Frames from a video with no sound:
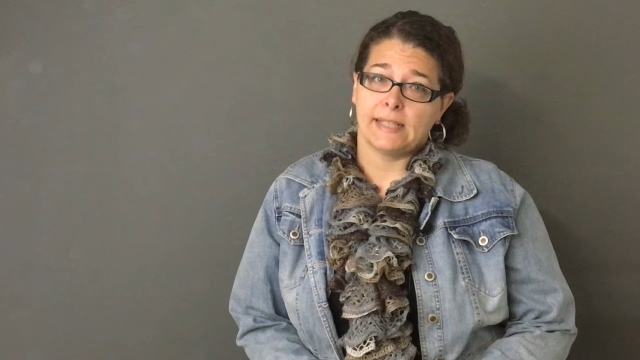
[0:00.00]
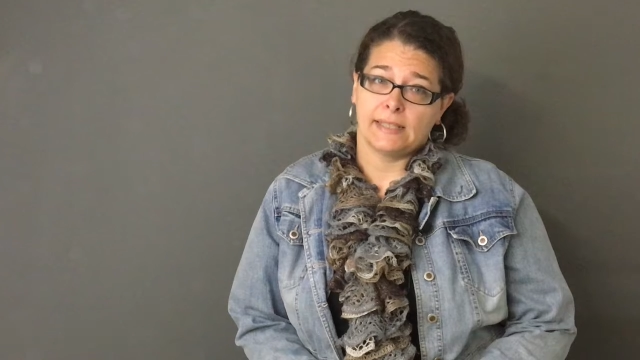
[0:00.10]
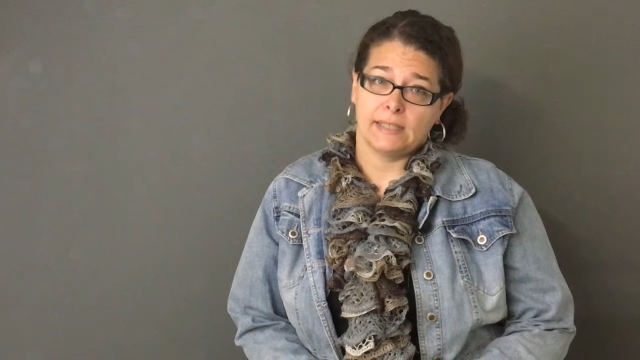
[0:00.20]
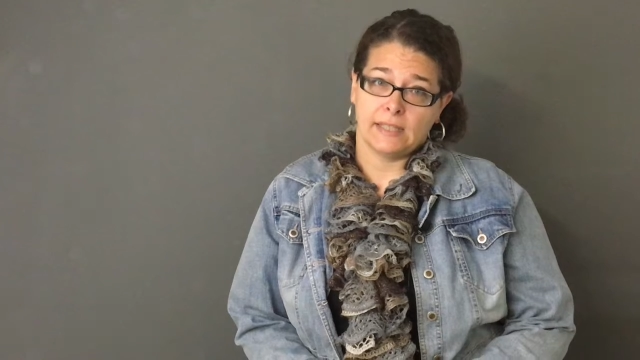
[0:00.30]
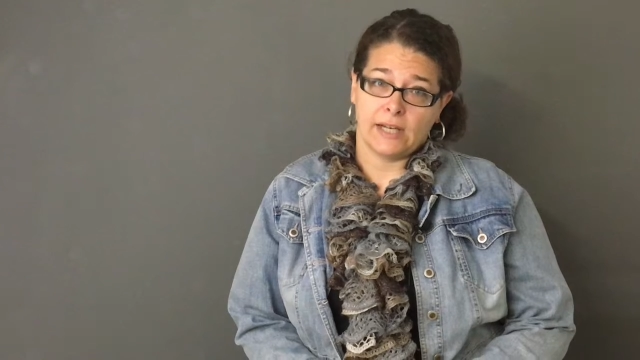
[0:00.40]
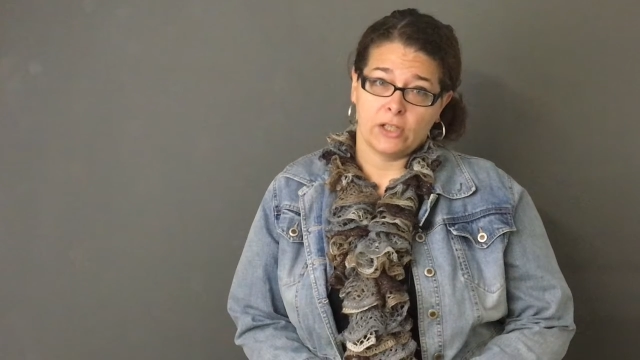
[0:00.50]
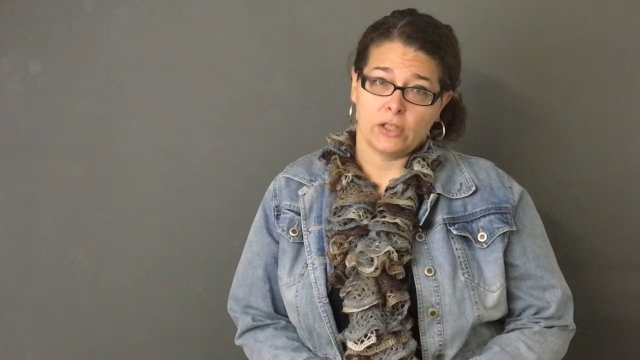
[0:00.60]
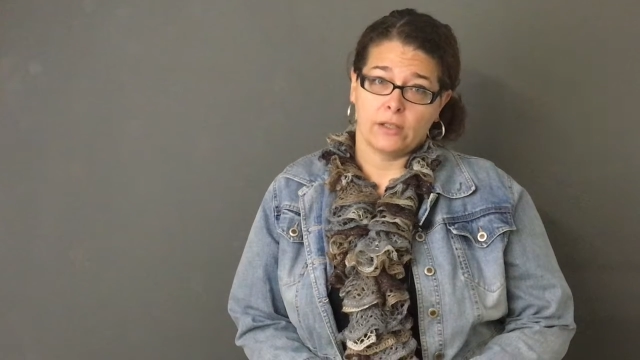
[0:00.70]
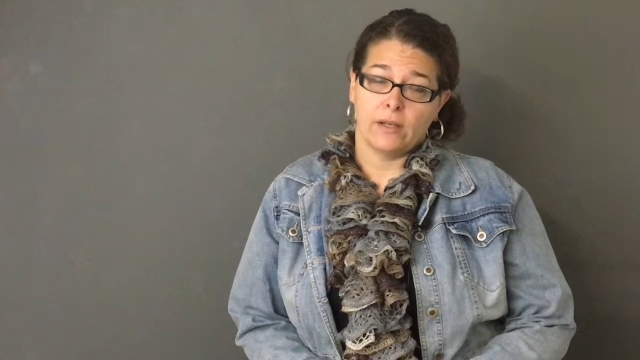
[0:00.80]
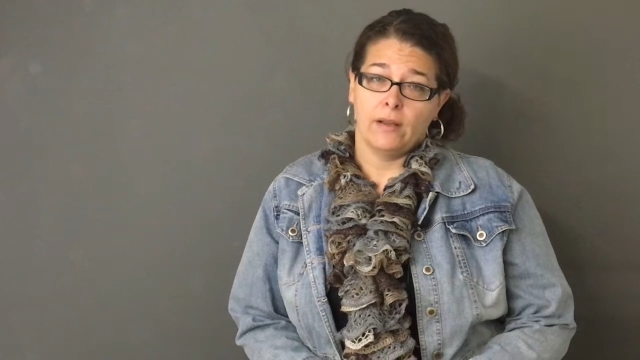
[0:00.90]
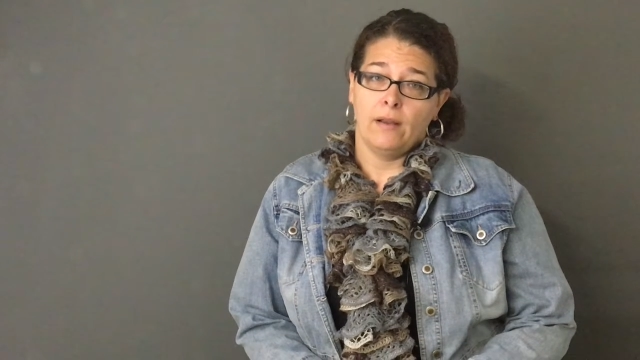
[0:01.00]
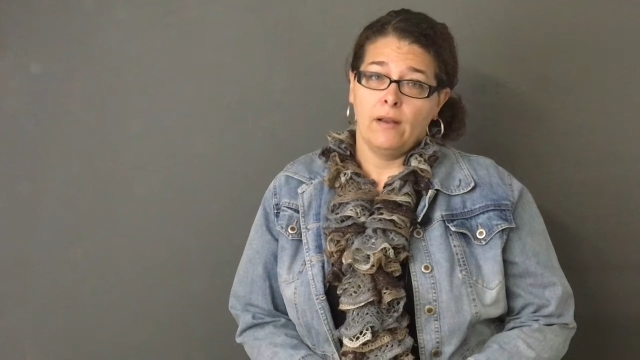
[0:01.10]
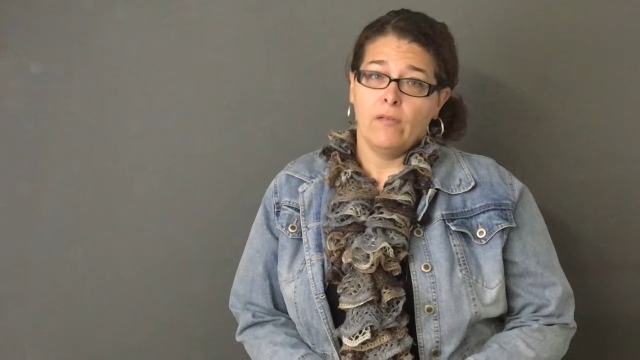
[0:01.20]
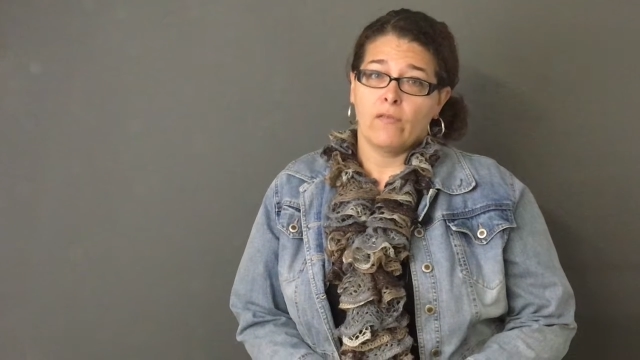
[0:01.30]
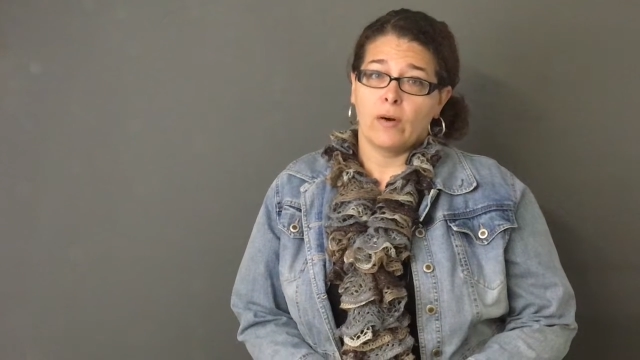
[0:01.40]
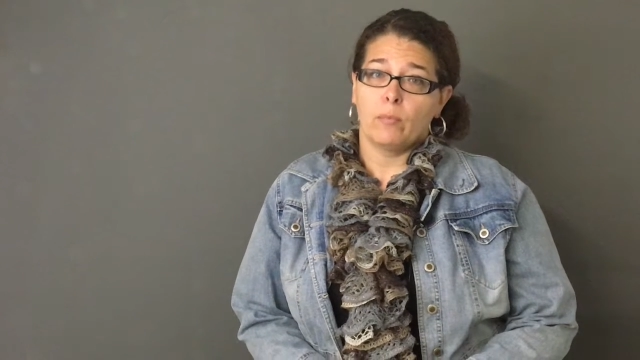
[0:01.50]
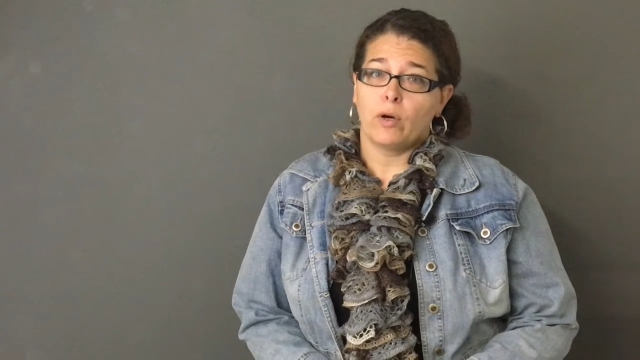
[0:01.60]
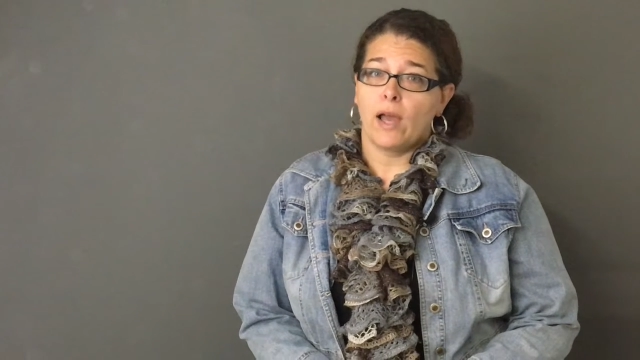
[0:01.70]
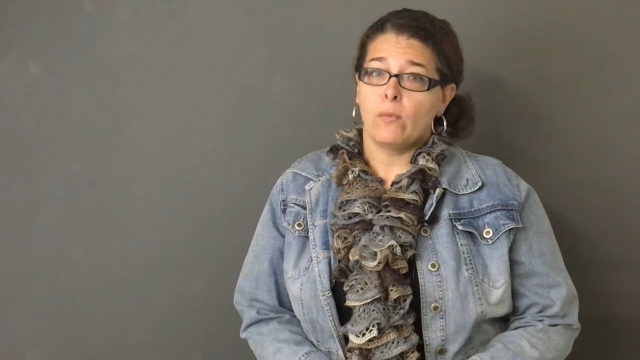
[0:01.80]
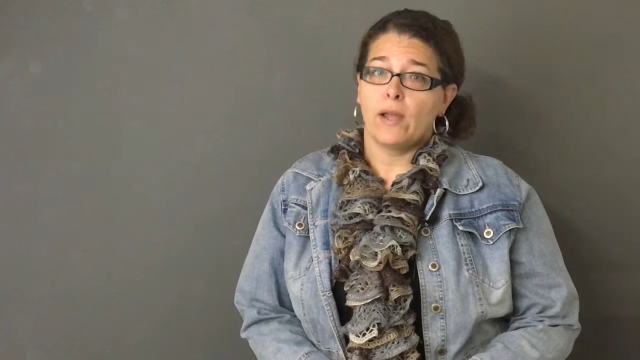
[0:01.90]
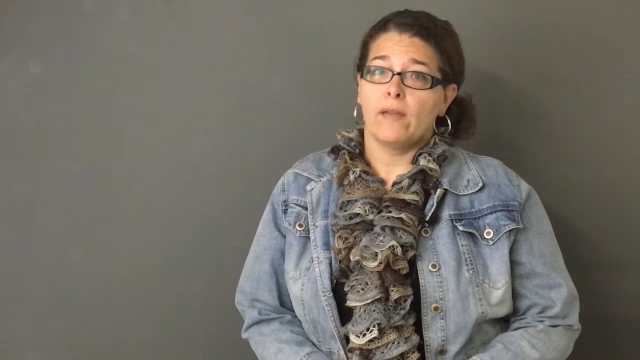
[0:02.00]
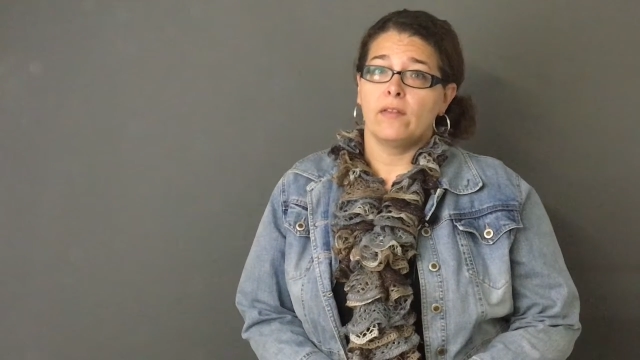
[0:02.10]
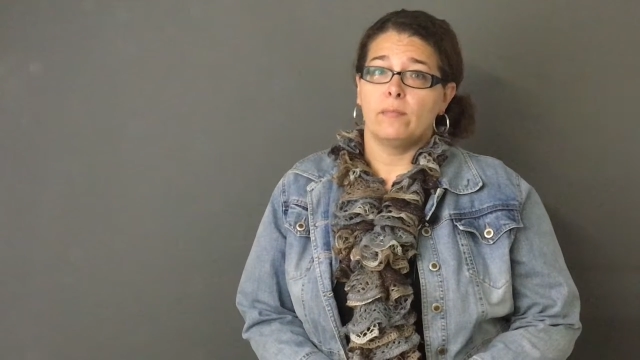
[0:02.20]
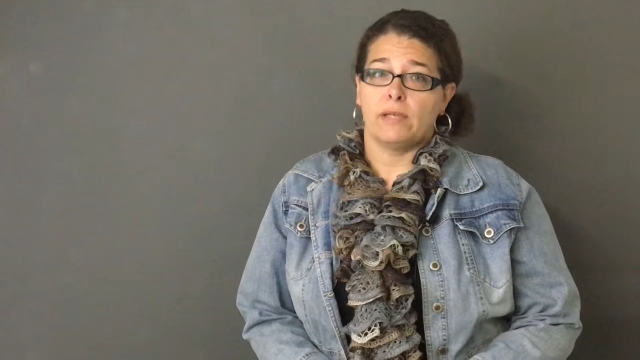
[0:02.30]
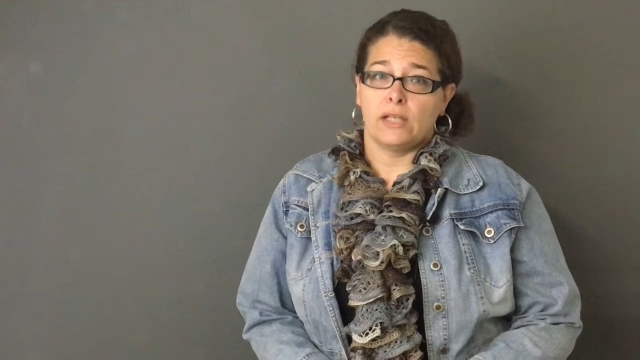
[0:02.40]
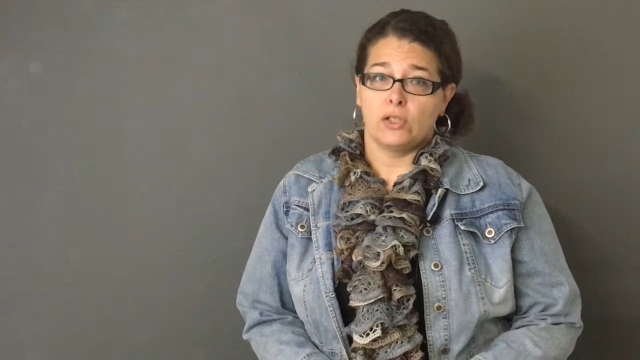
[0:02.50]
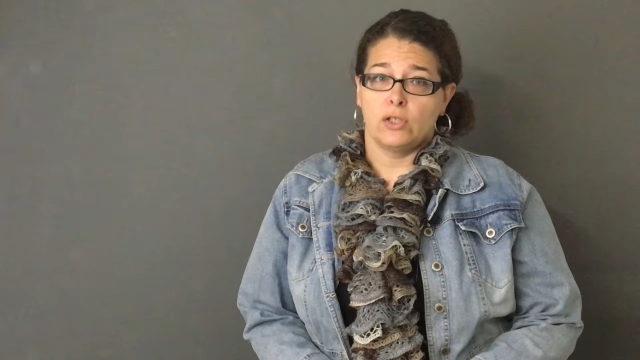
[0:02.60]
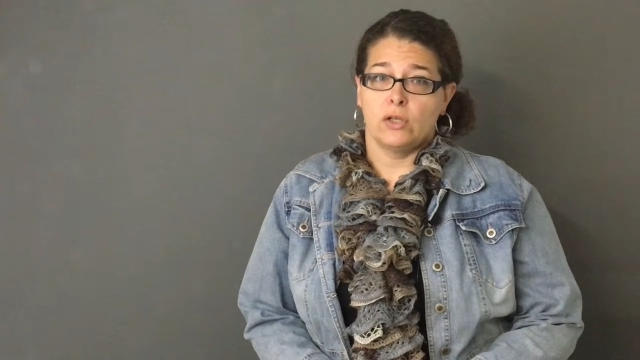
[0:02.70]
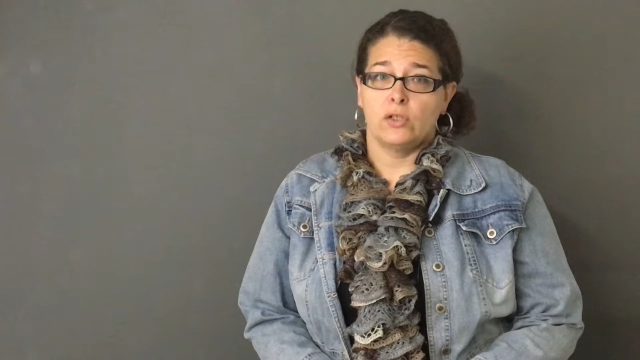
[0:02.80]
destination. From Broadway on the beach